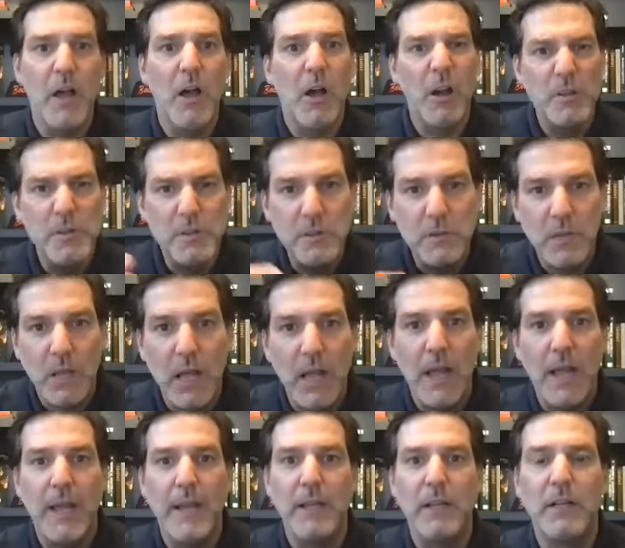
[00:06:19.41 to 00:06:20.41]

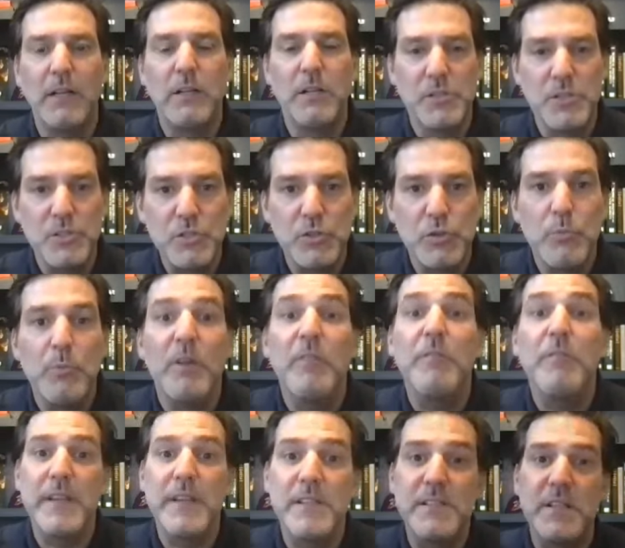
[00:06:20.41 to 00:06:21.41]
Underlying
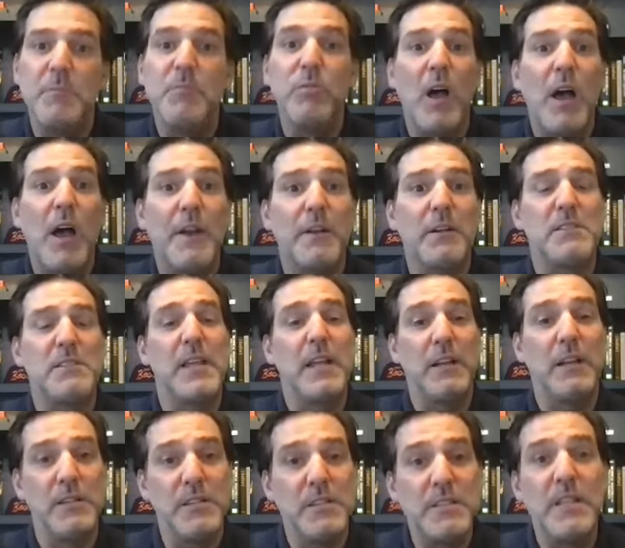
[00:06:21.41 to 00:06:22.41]
consumer-facing products that
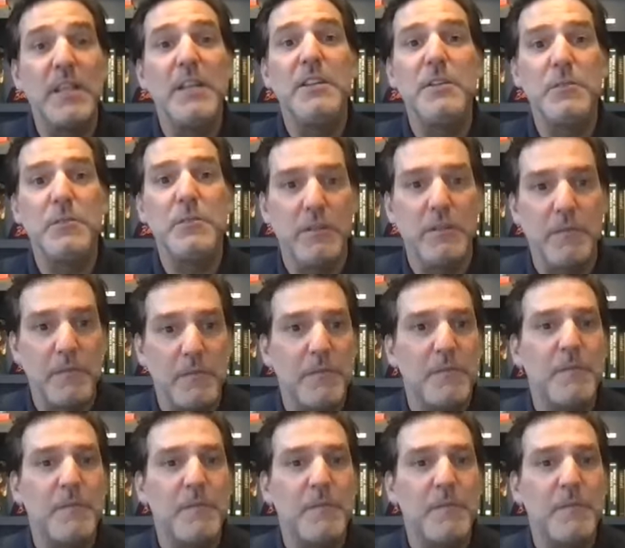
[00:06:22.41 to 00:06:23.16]
continue to